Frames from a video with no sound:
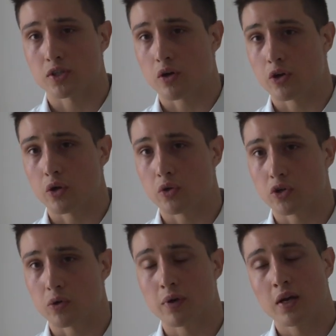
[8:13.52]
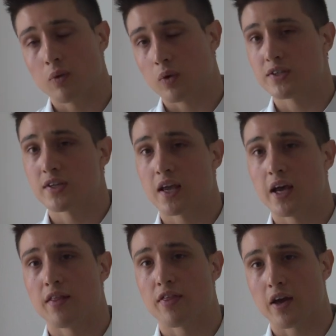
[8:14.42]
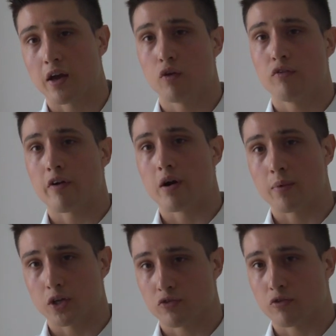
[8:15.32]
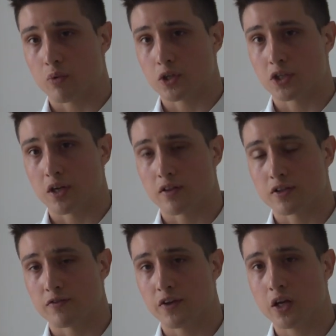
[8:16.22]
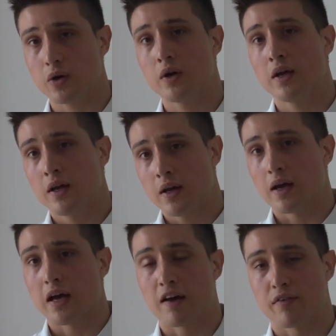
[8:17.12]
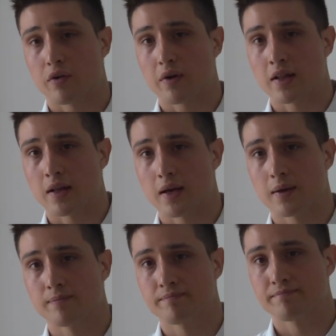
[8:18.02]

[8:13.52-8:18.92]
to us on YouTube. Once again, thank you very much for watching this video. Have a great day.